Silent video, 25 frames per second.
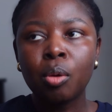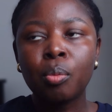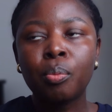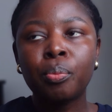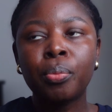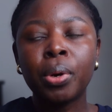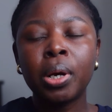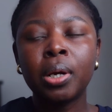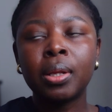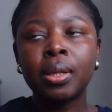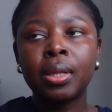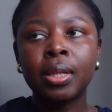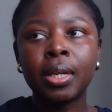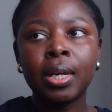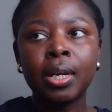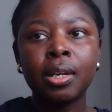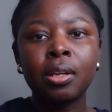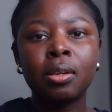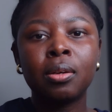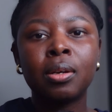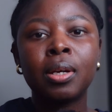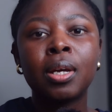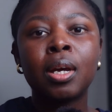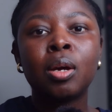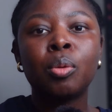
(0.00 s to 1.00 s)
but then
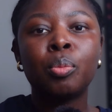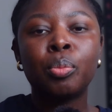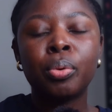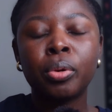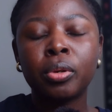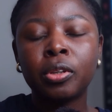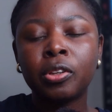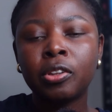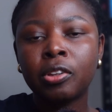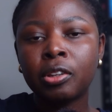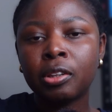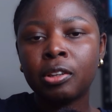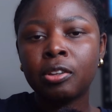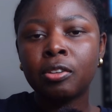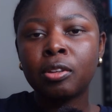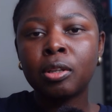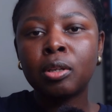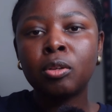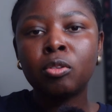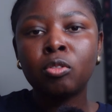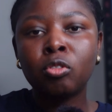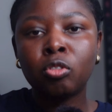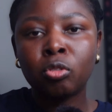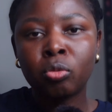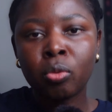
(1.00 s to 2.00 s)
you get
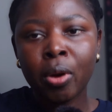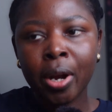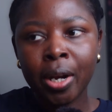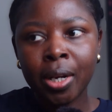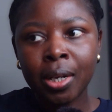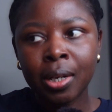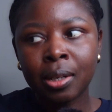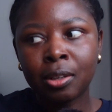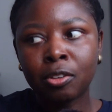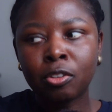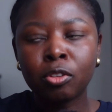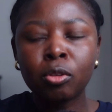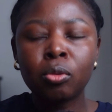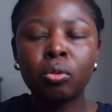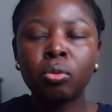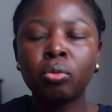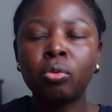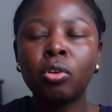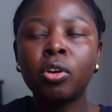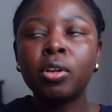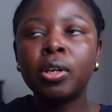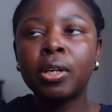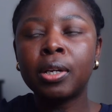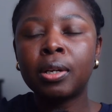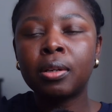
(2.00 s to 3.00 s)
persistent dryness,
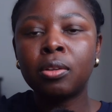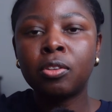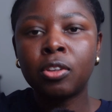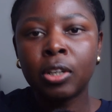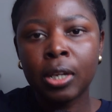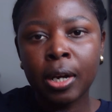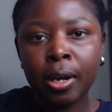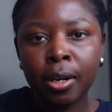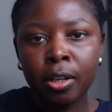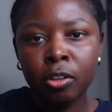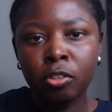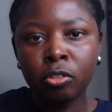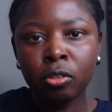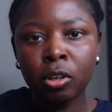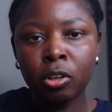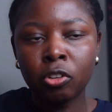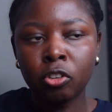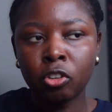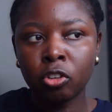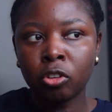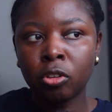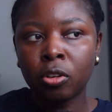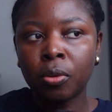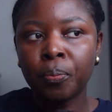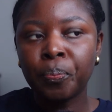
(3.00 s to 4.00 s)
chronic
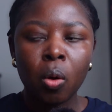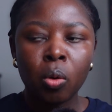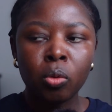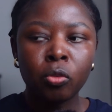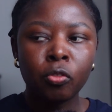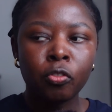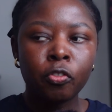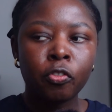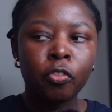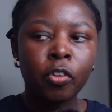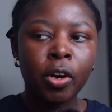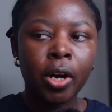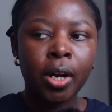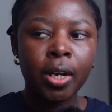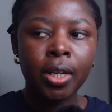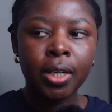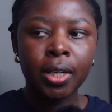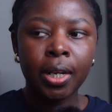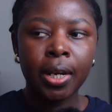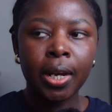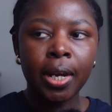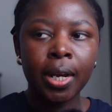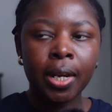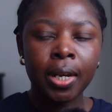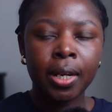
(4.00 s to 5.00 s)
dehydration. On fine
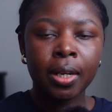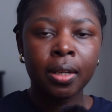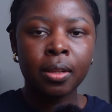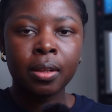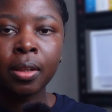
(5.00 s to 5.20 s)
hair,